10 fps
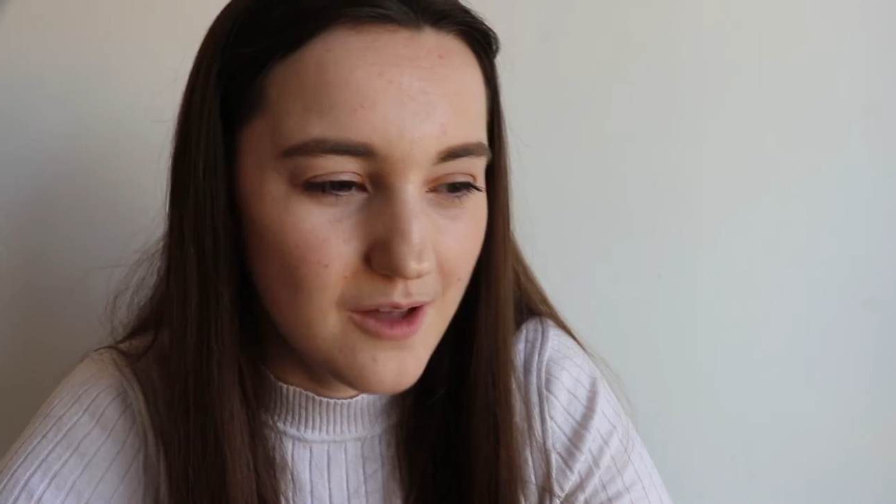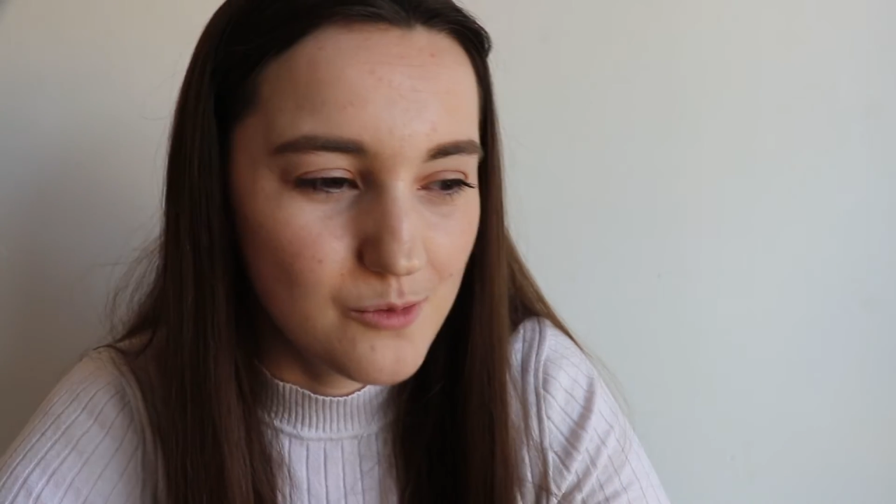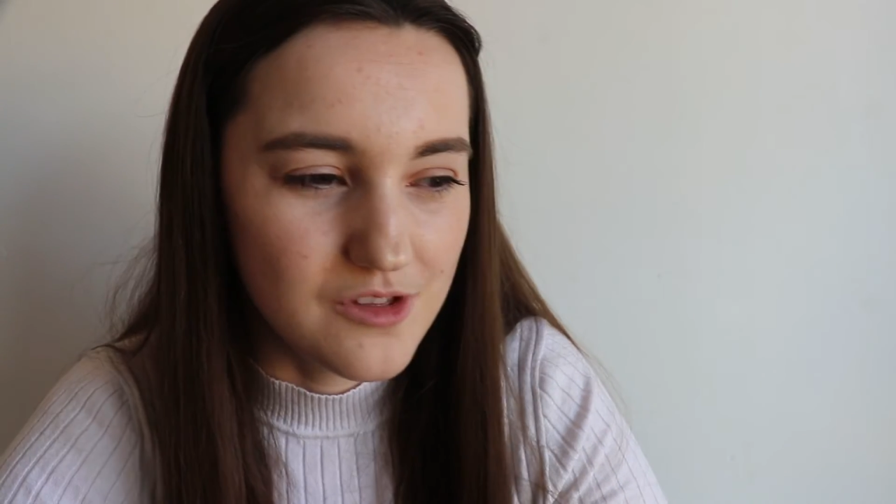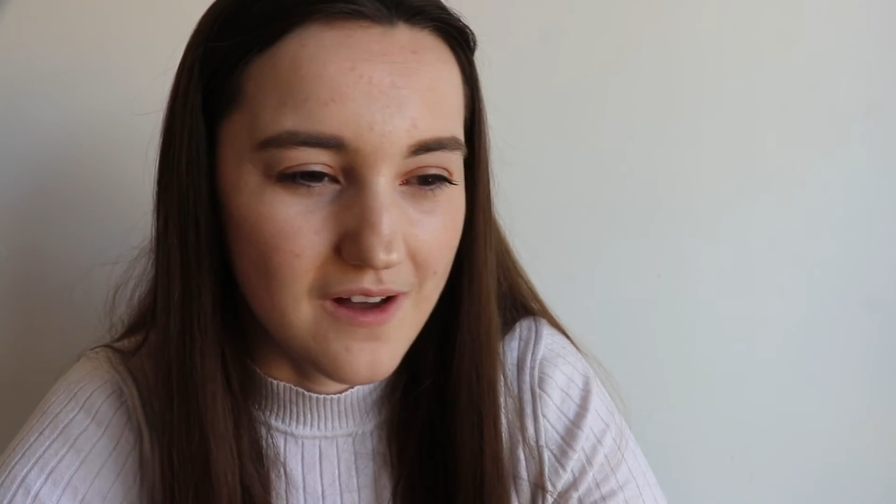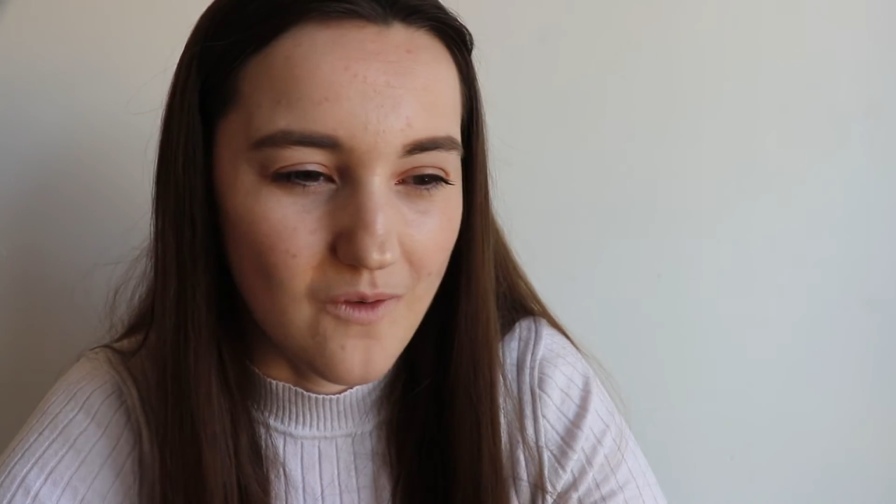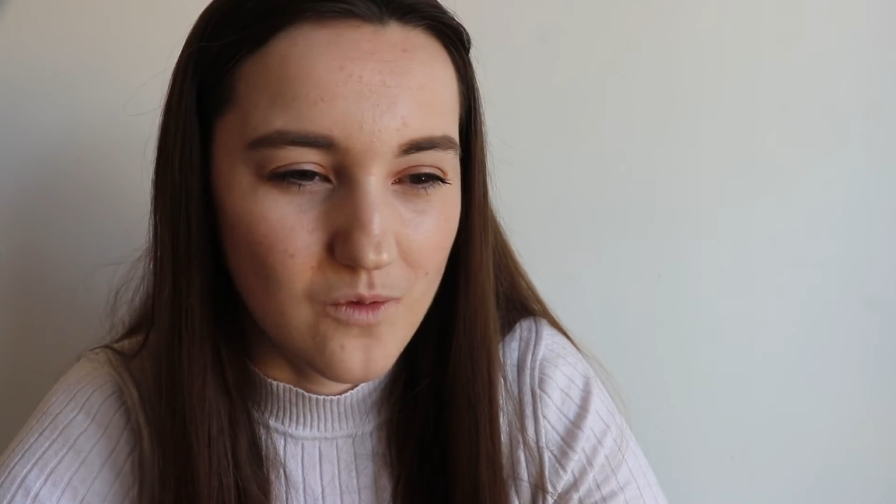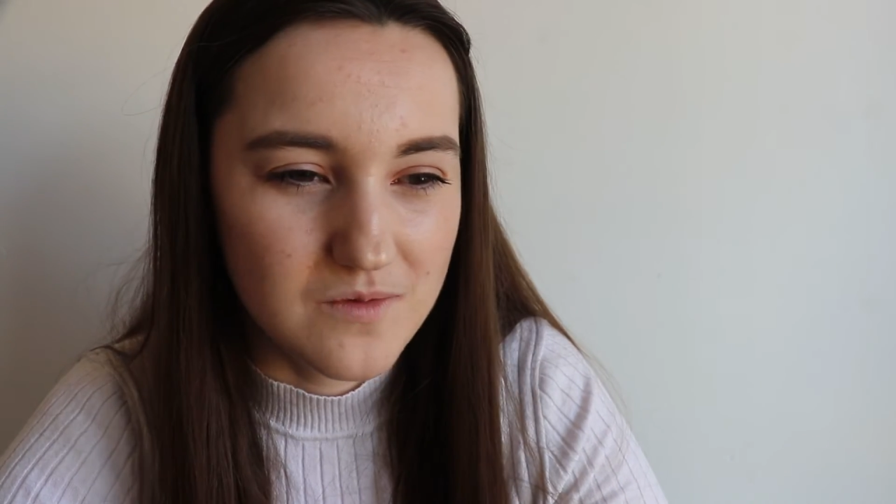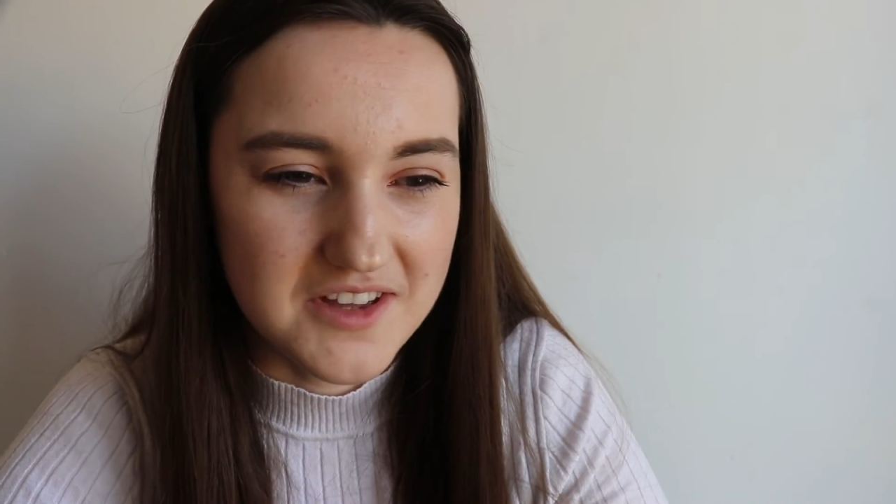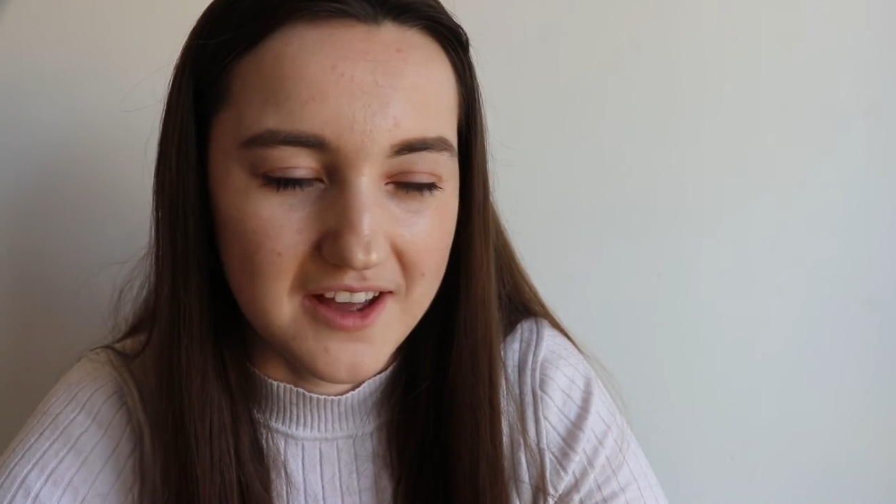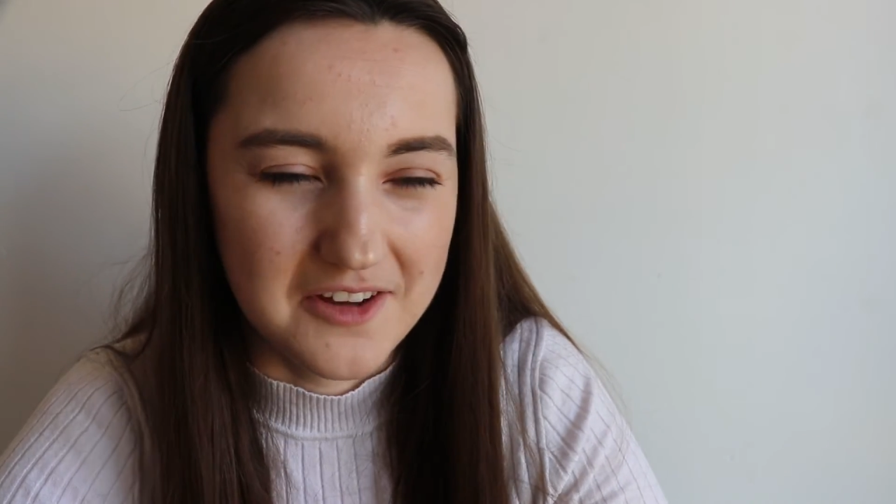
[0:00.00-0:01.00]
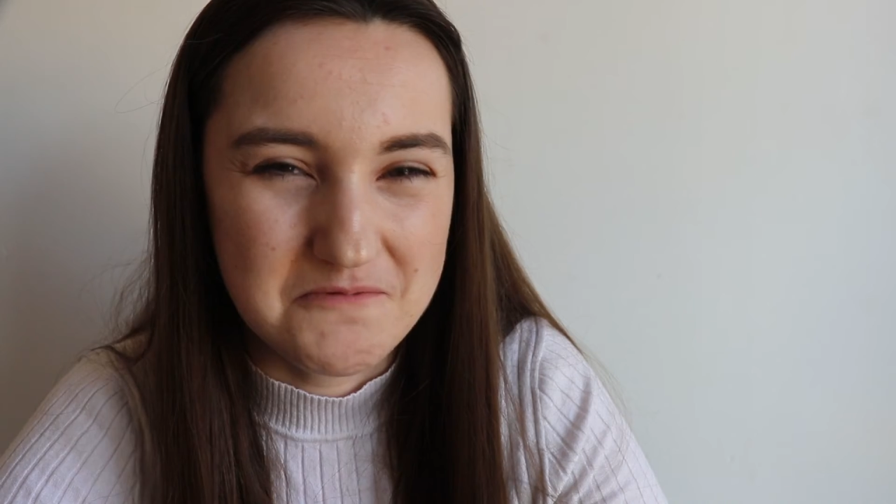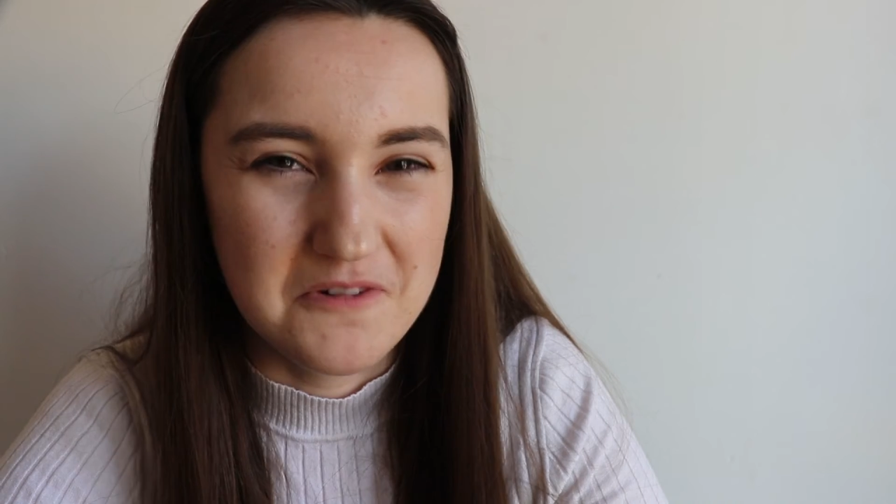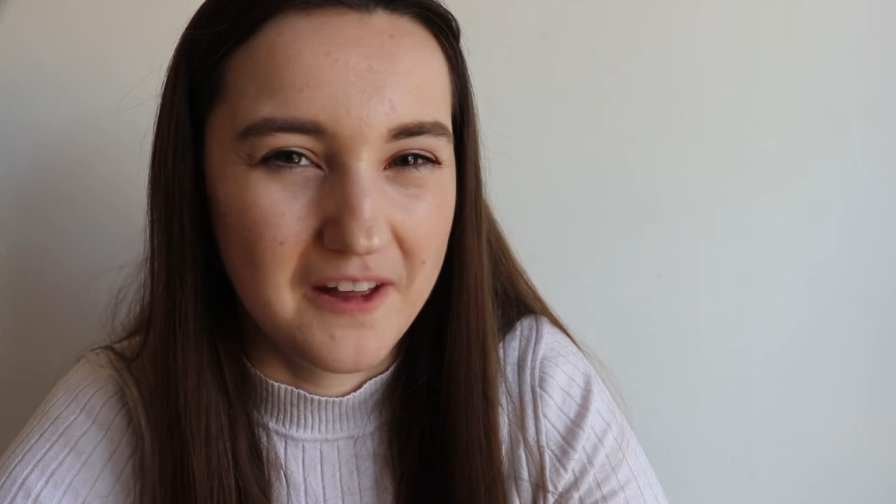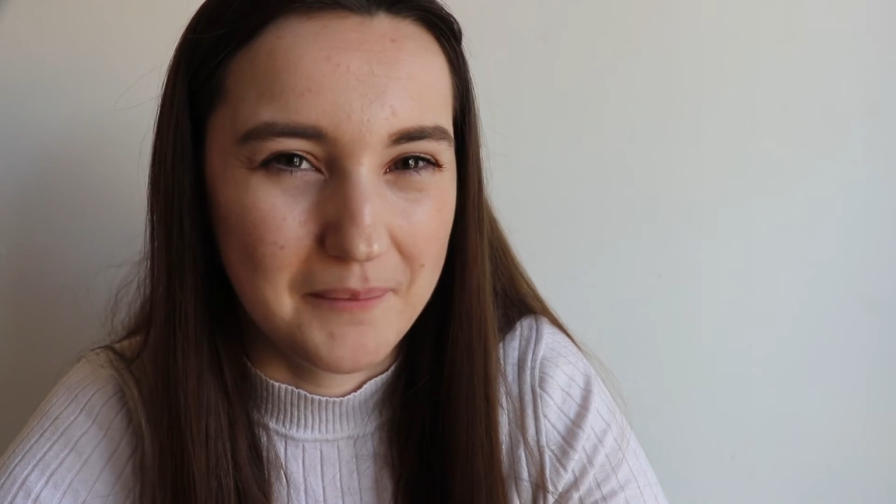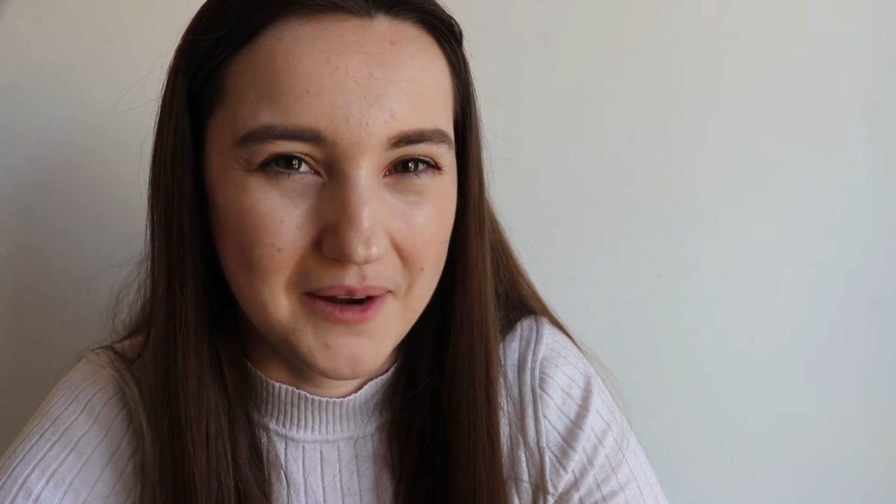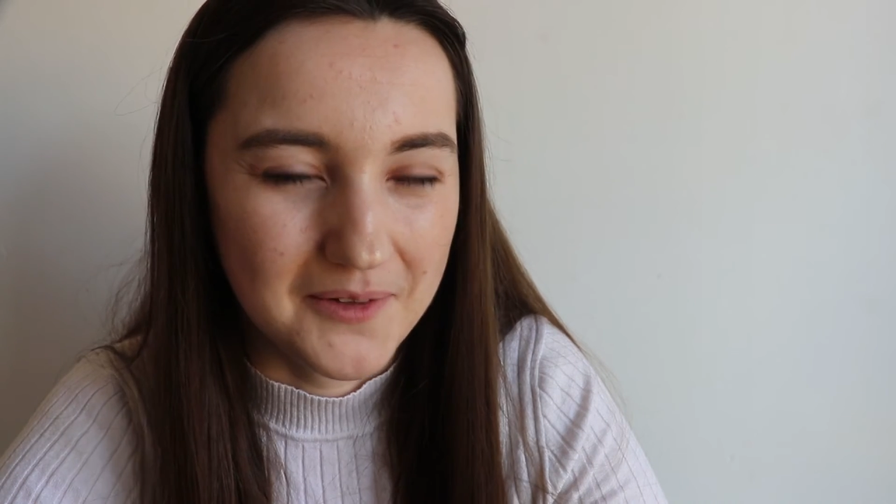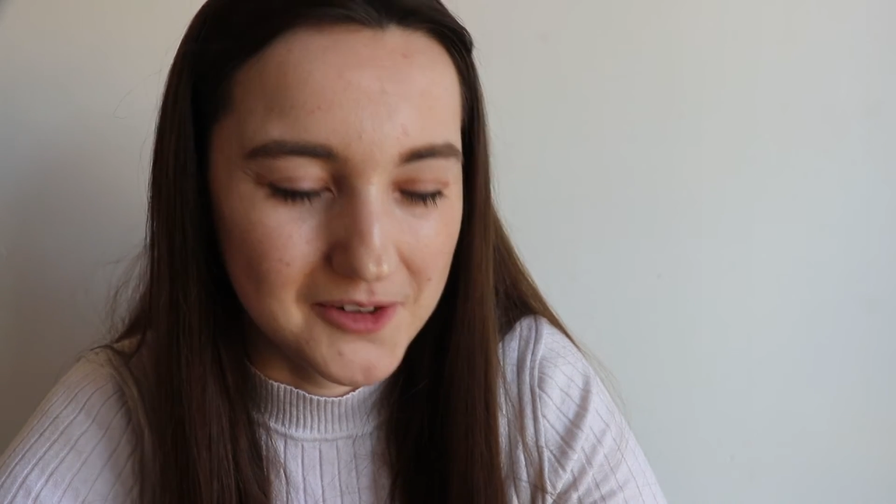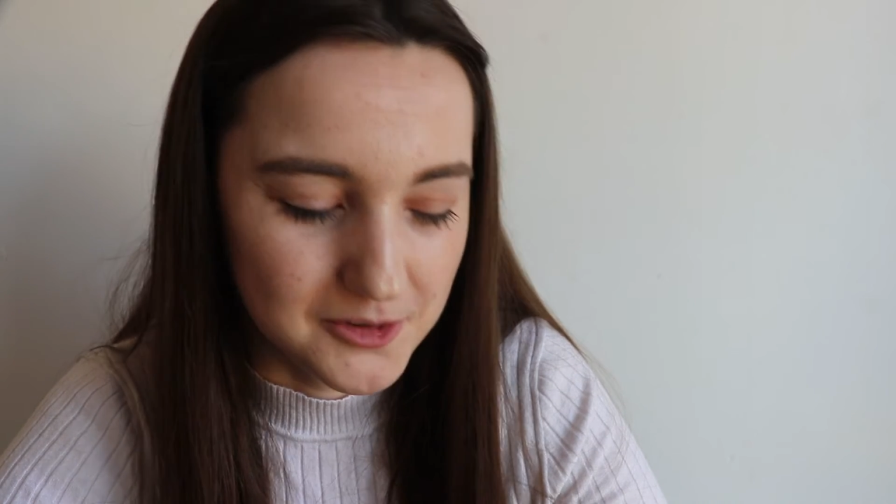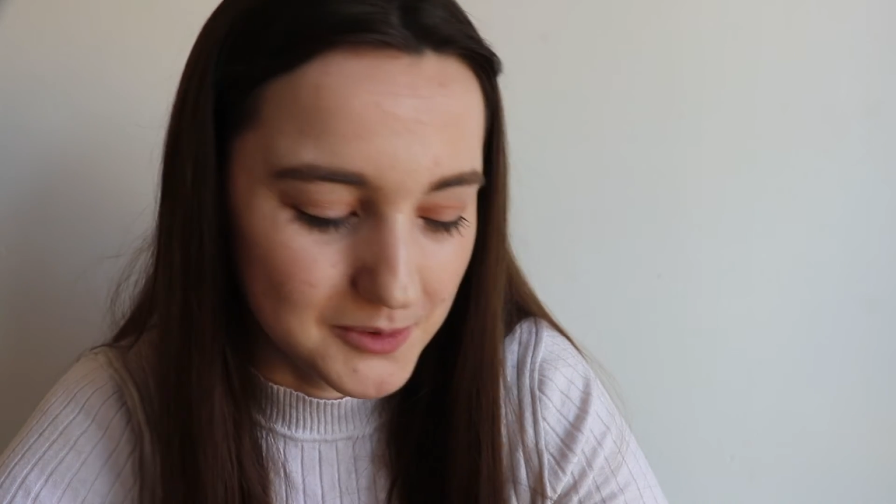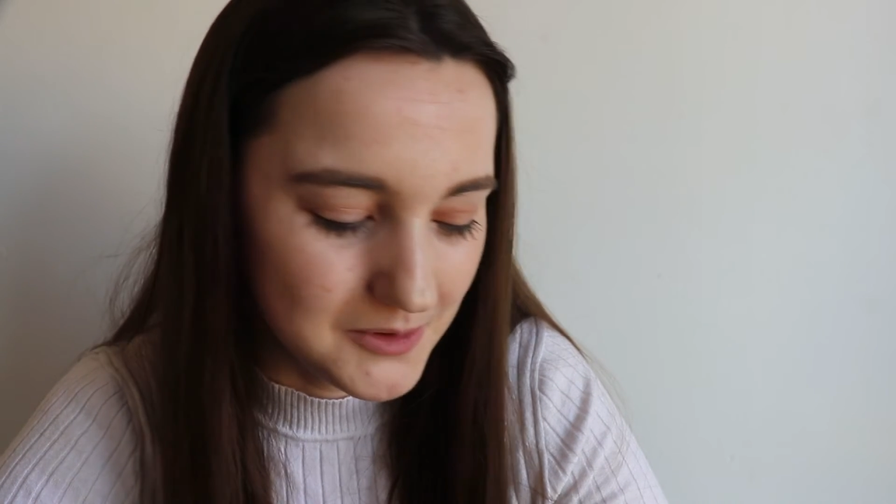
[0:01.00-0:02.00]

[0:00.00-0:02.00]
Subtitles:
without being horrible.